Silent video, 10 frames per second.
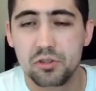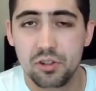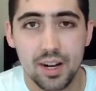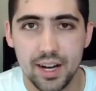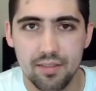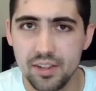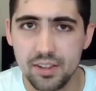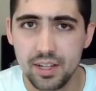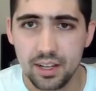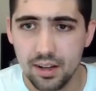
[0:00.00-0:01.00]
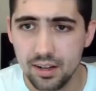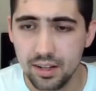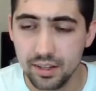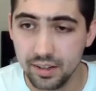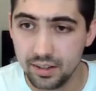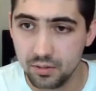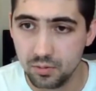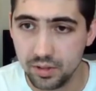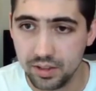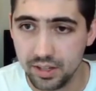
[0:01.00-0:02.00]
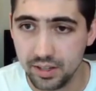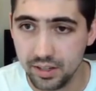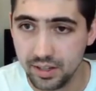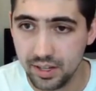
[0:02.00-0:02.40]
drawing everything on within